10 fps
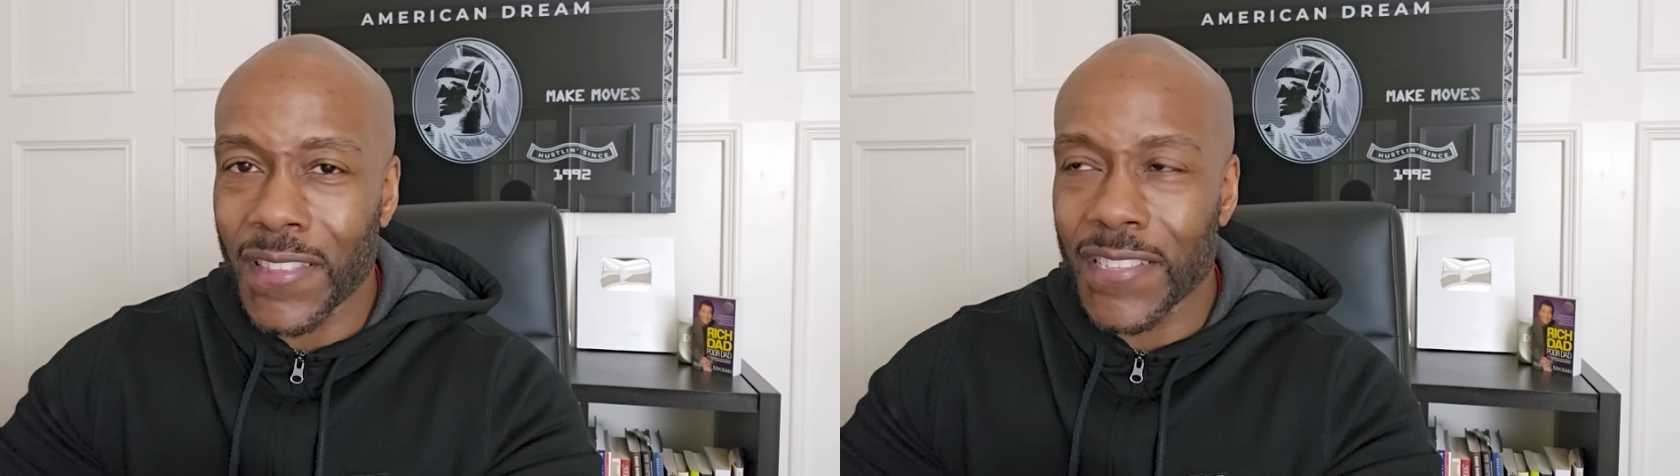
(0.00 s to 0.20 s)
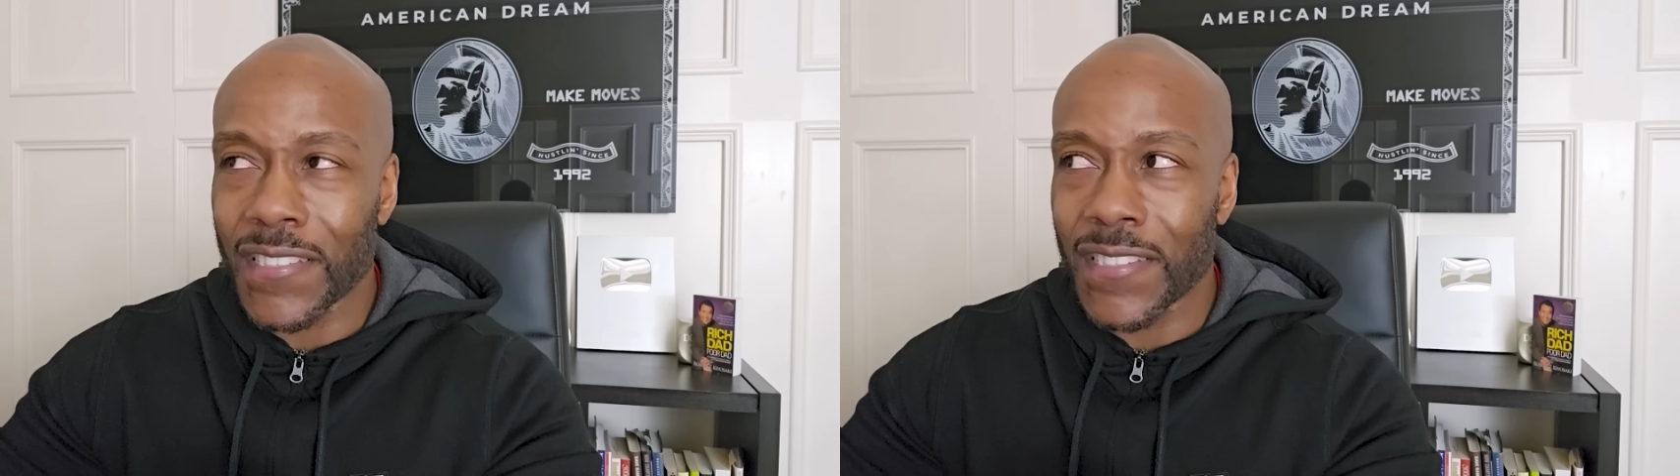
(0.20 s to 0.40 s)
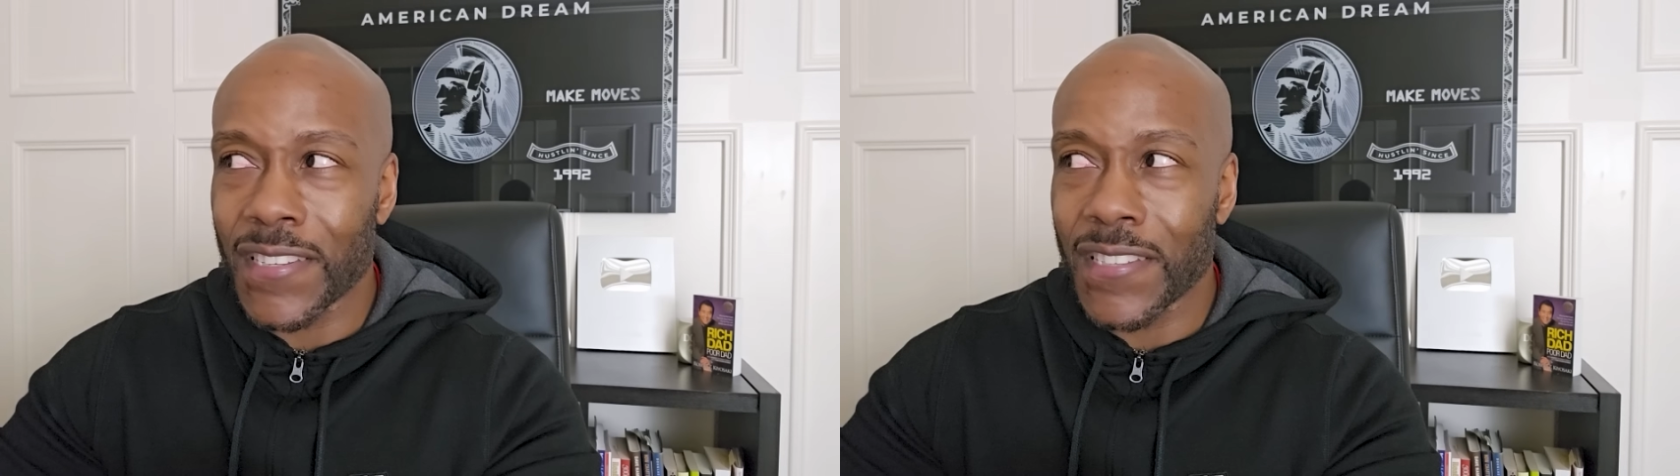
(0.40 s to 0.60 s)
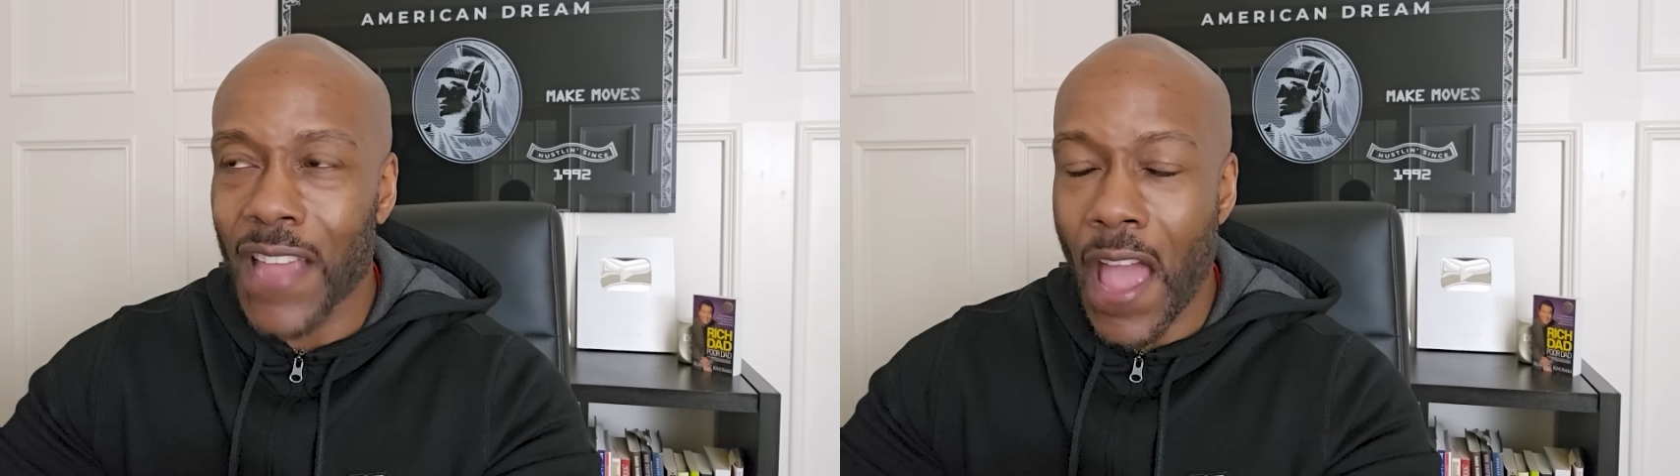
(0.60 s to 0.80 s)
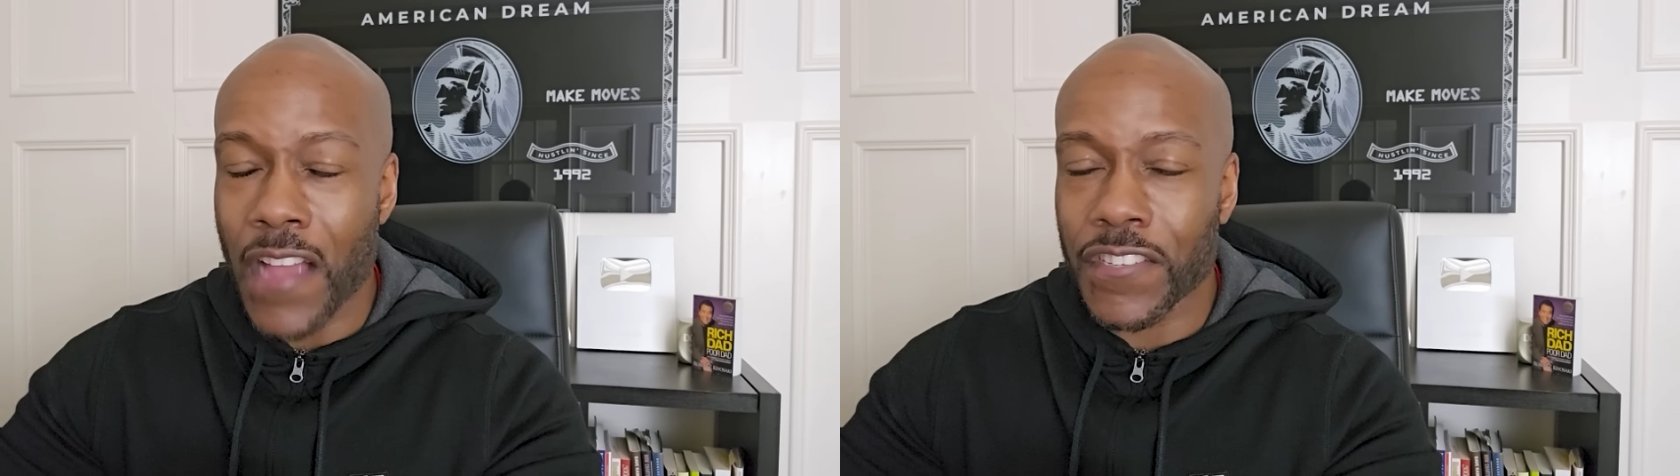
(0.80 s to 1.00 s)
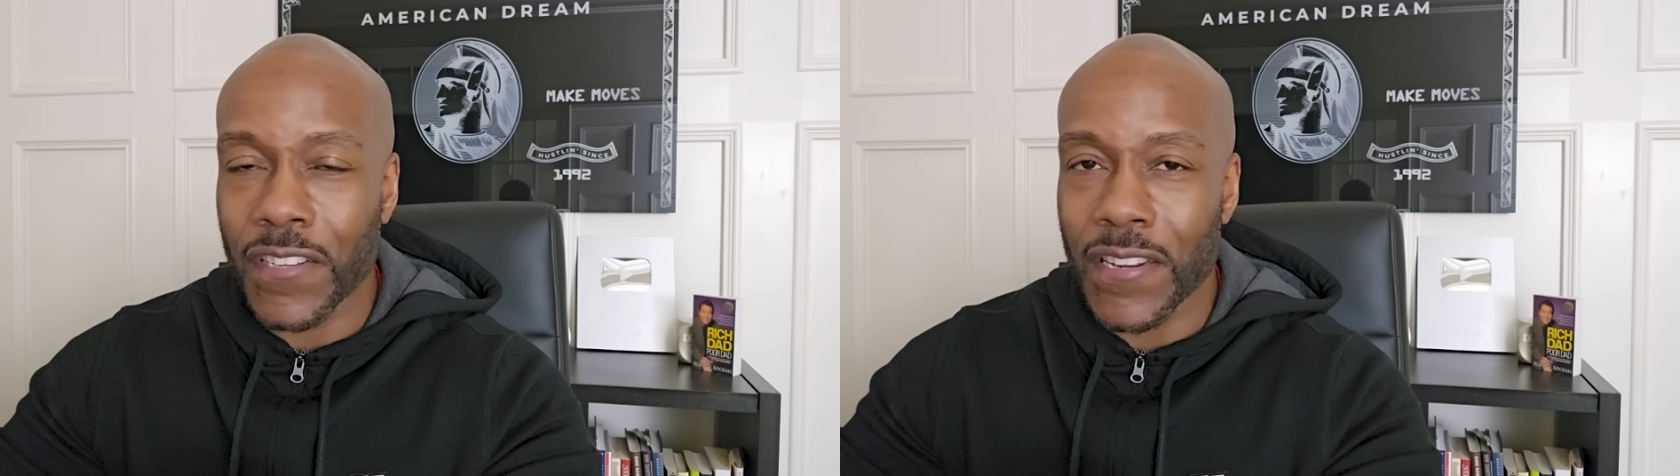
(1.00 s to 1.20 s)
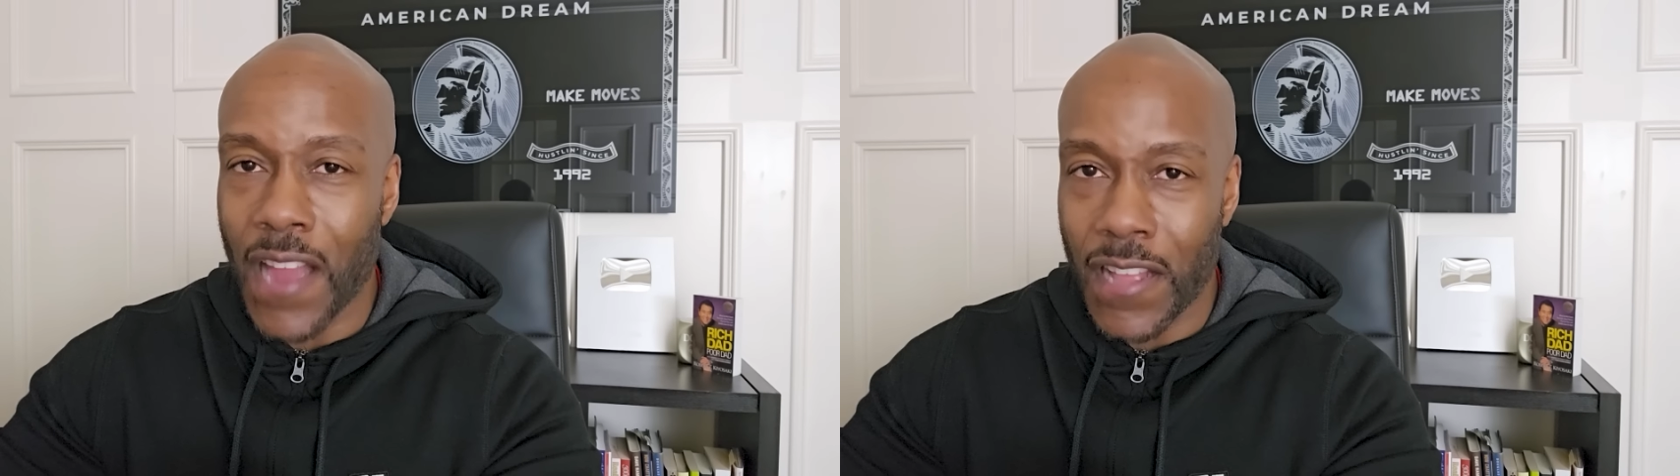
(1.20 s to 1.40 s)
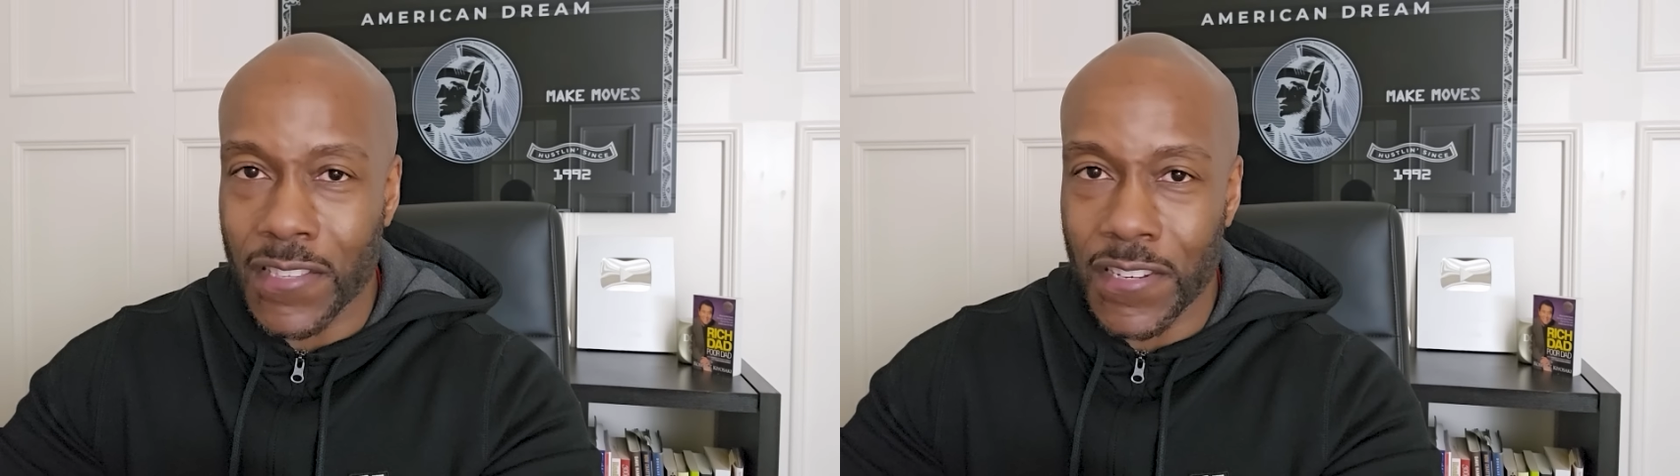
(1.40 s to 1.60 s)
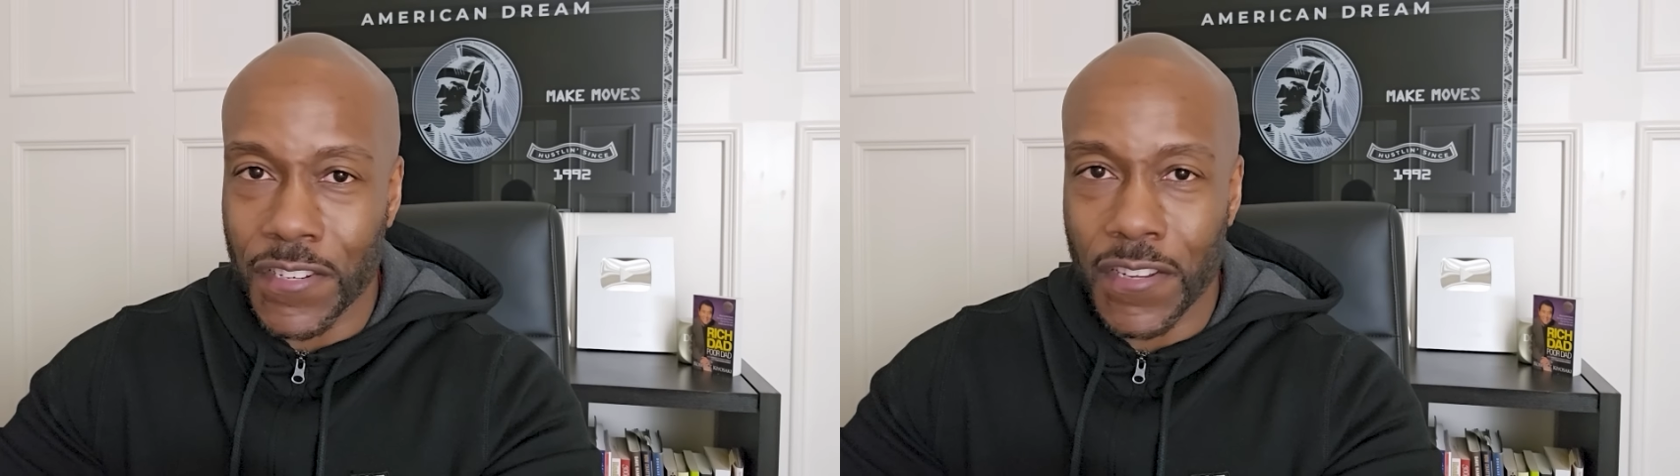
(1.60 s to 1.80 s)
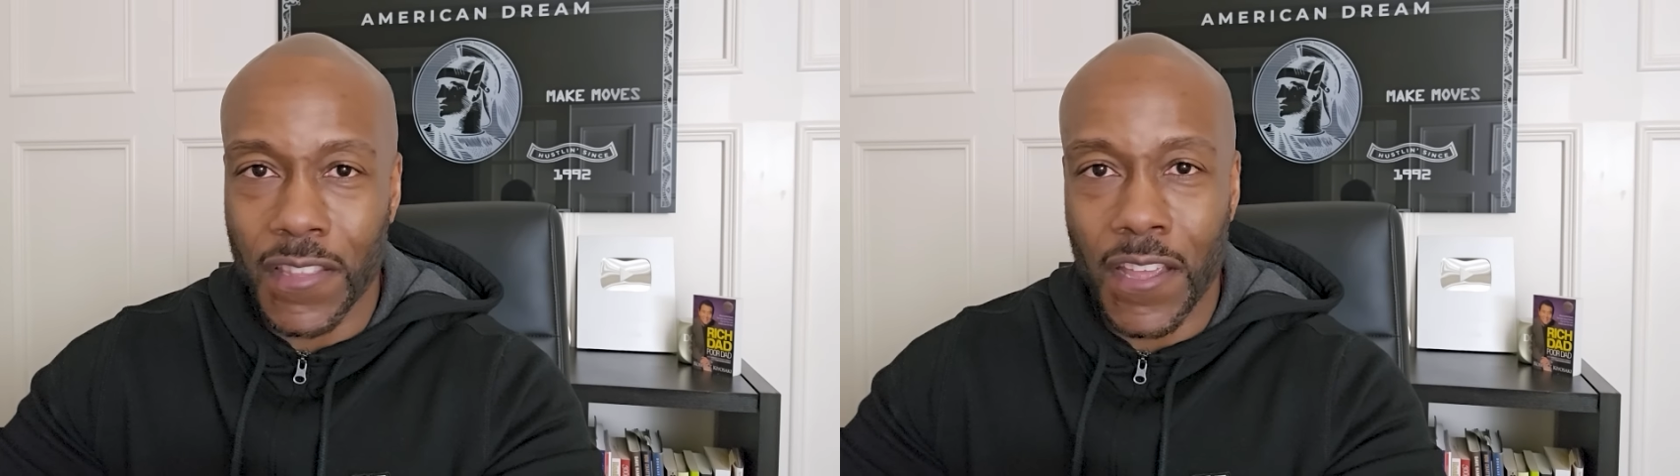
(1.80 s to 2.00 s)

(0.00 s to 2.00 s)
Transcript: this is actually not such a good